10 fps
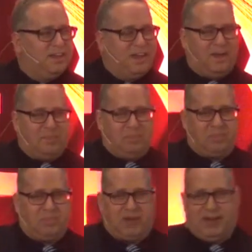
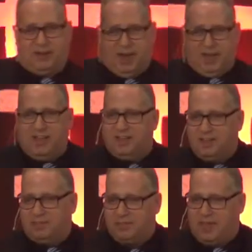But anyway,
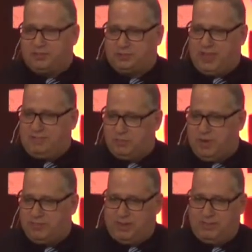that's your safety
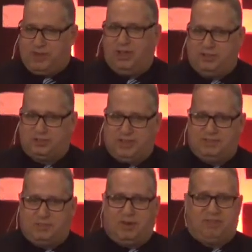briefing. You've all had your
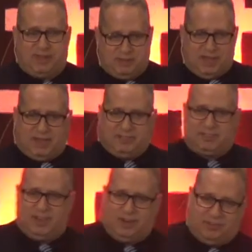safety briefing. I can
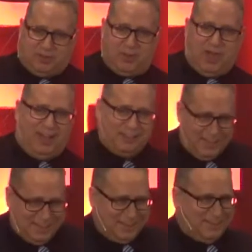sign off on that.
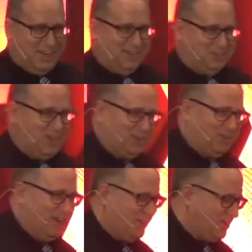Katie's shaking
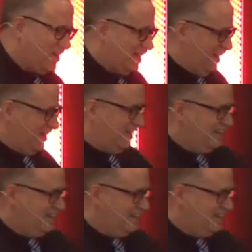her head already.